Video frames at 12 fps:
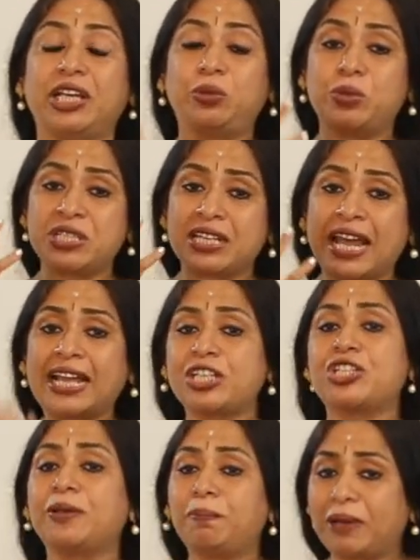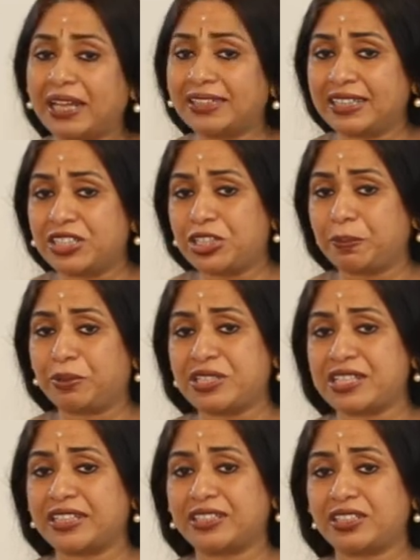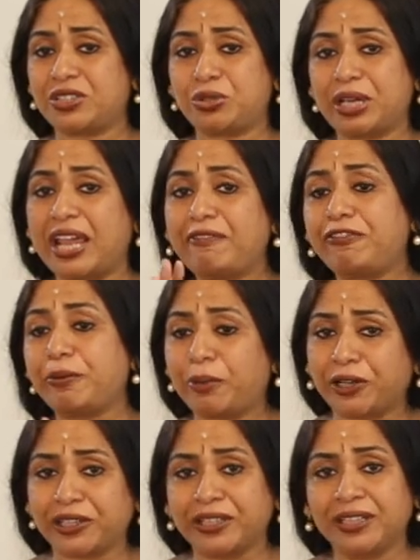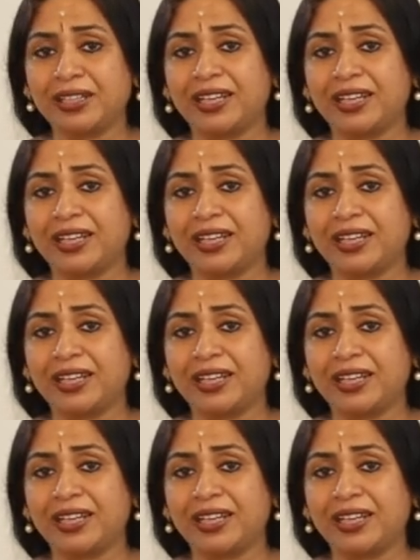It was an action plan that she presented to everybody.